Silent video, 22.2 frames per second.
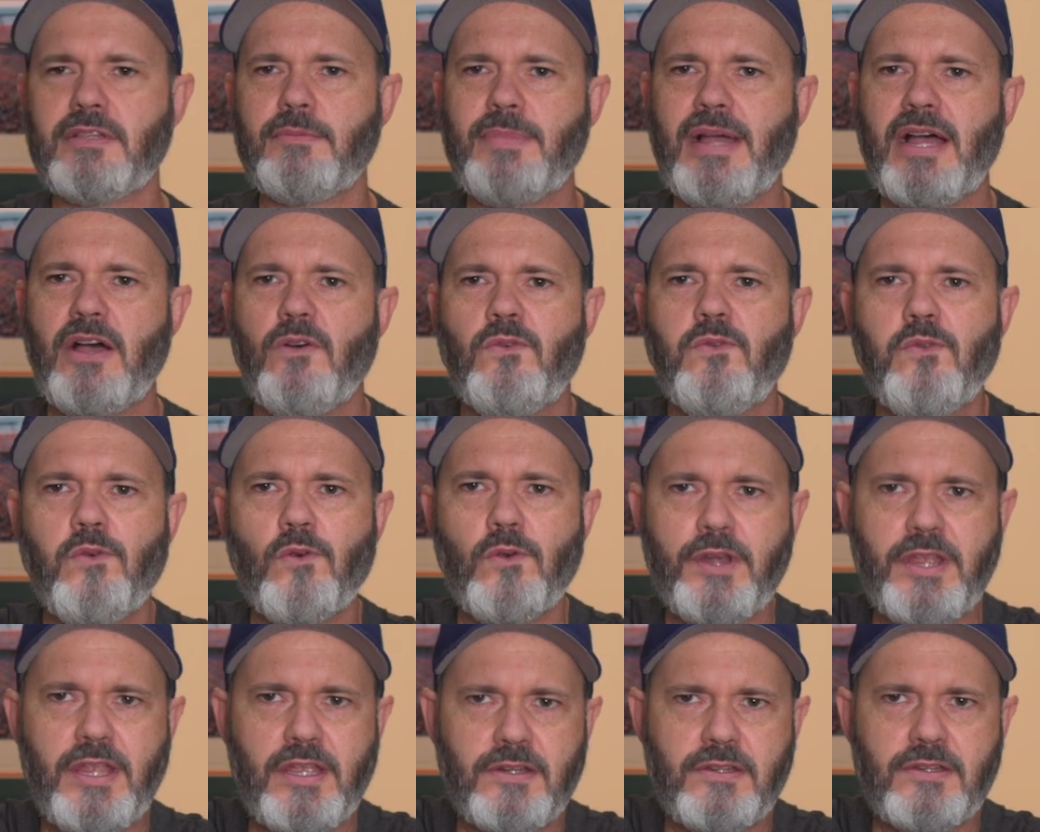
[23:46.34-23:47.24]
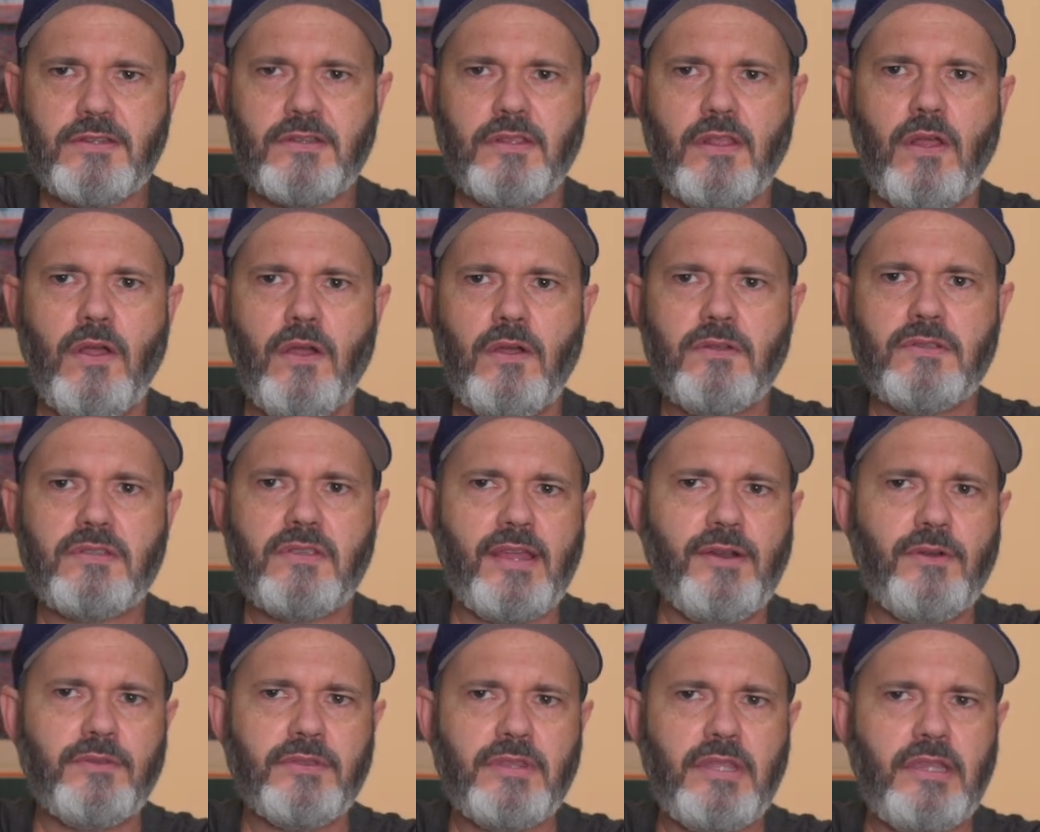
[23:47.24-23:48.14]
about 40 inches long, so
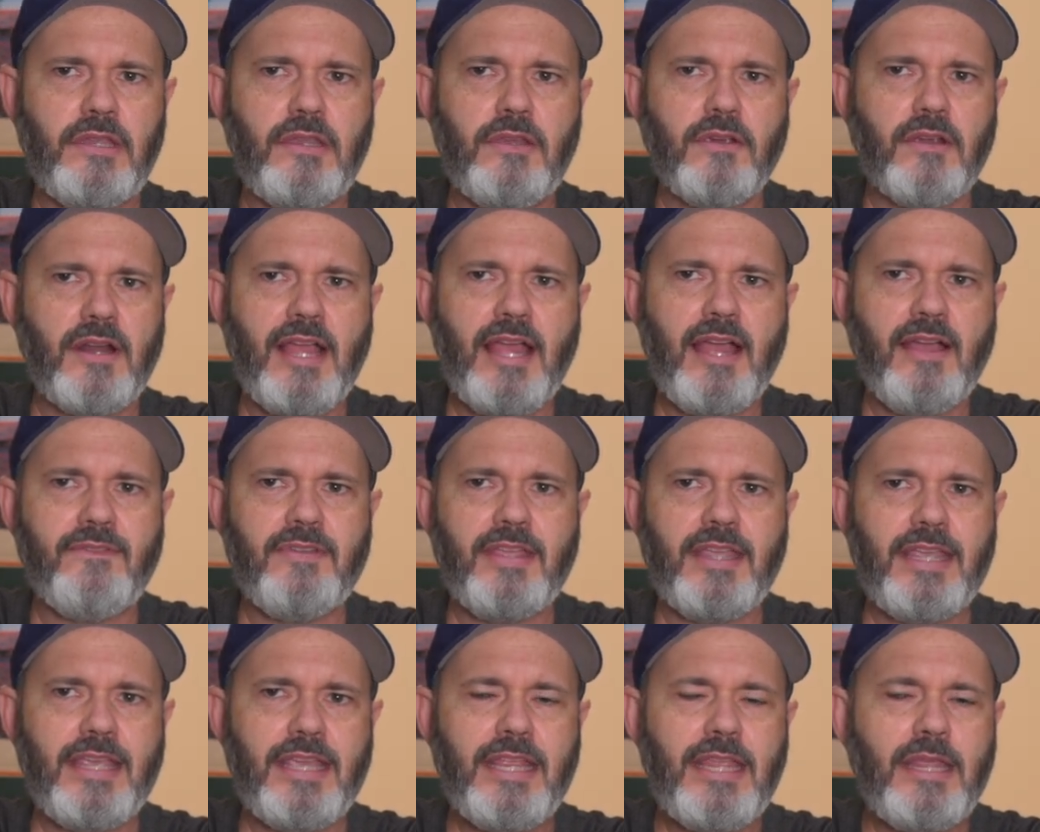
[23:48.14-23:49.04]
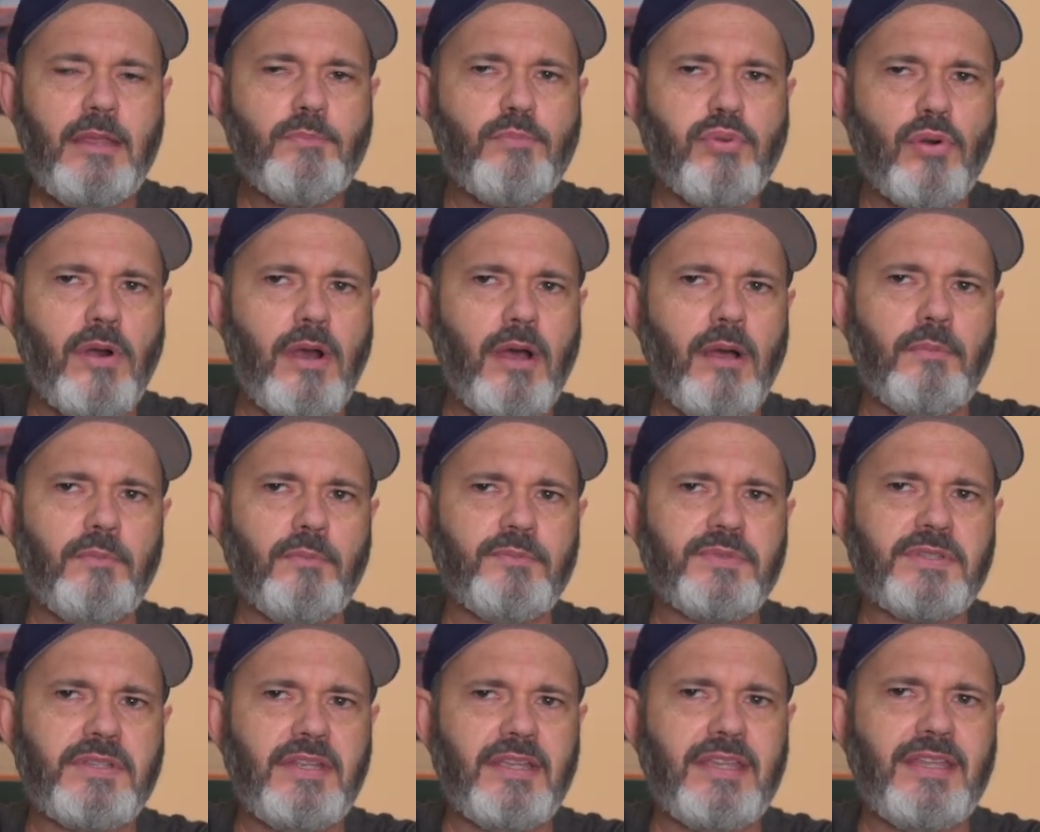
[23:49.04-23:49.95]
I don't think you're going to have any problem
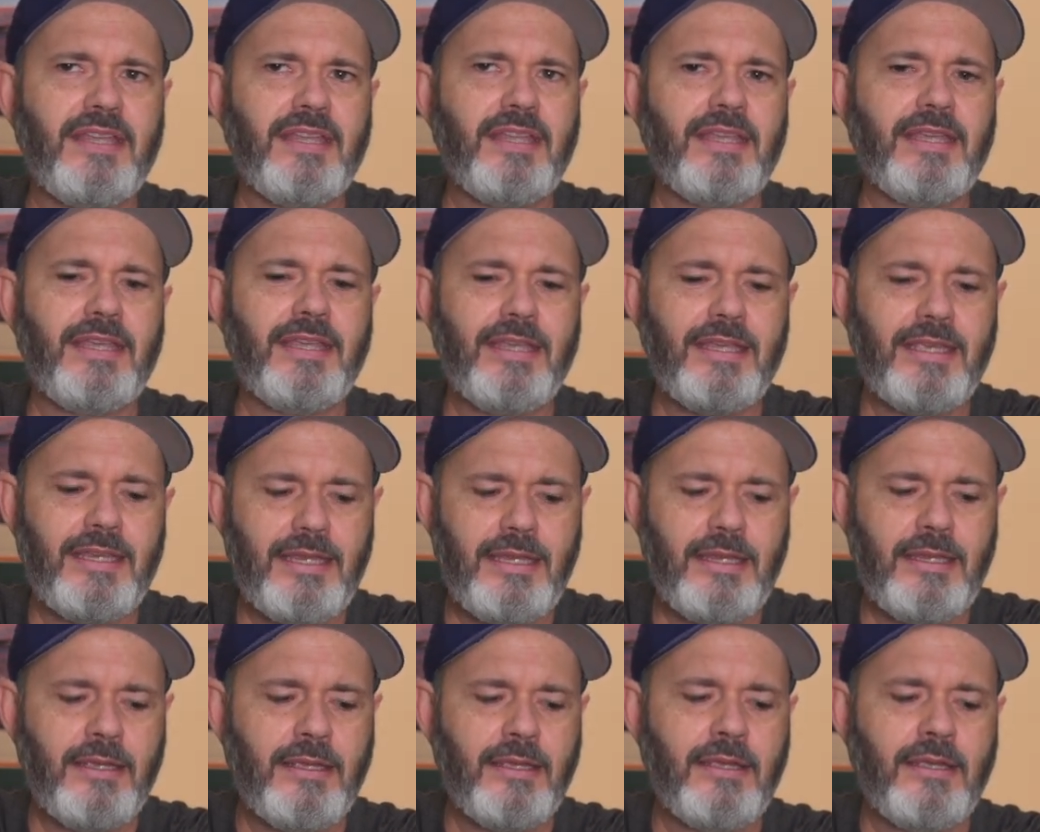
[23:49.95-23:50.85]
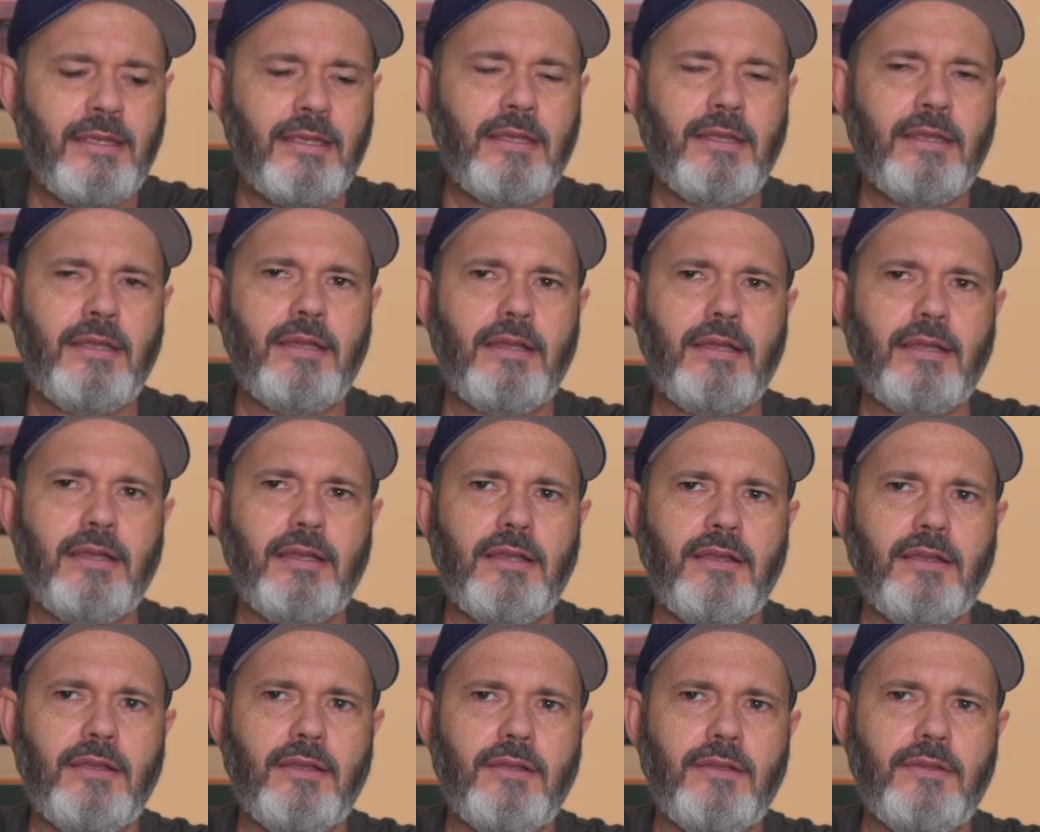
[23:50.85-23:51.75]
sticking any
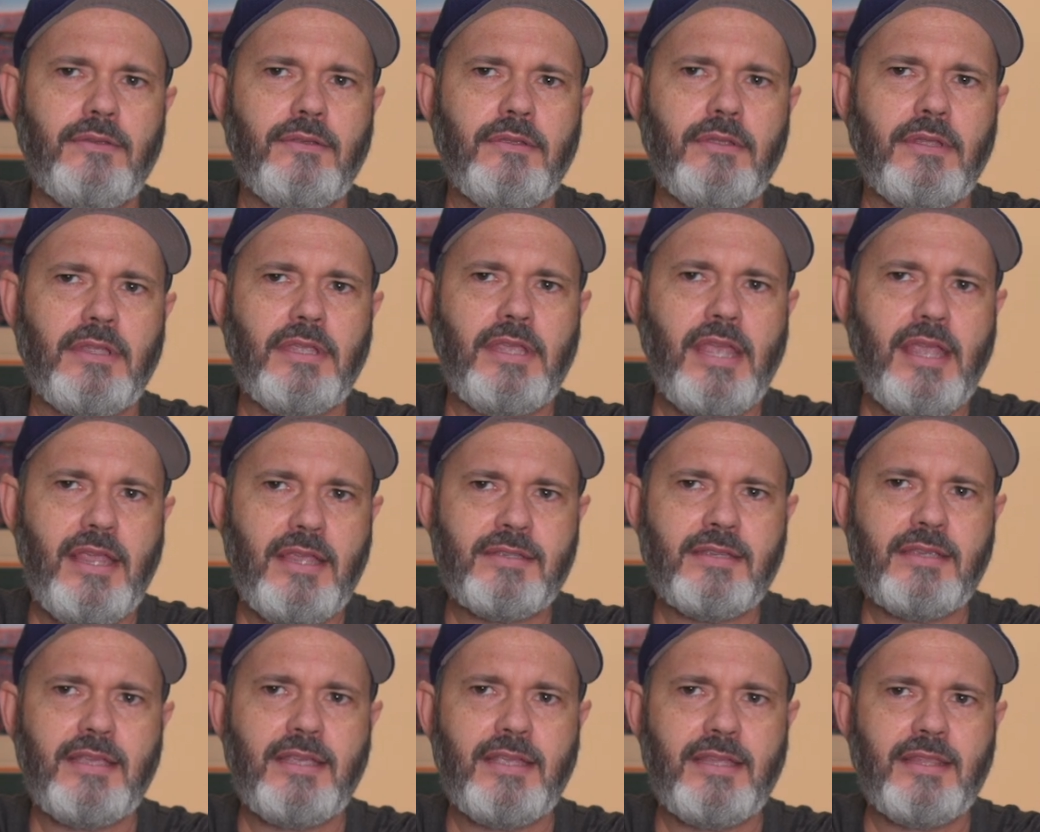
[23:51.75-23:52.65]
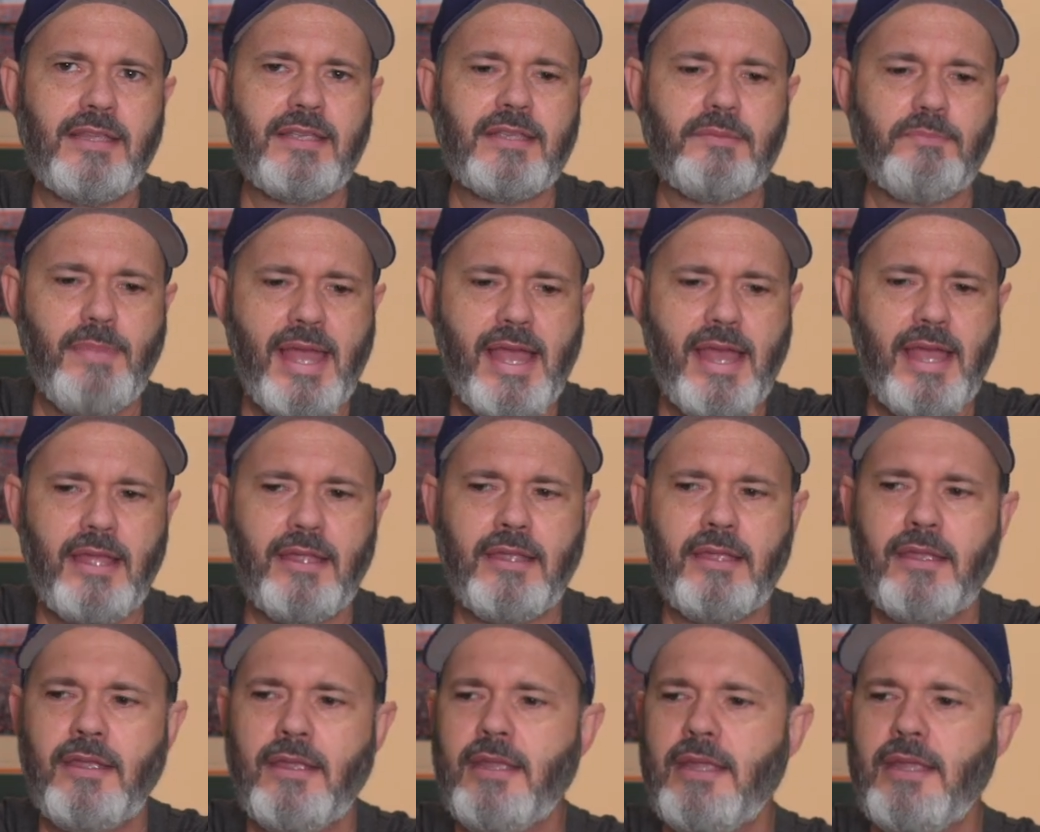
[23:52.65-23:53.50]
case in this bag.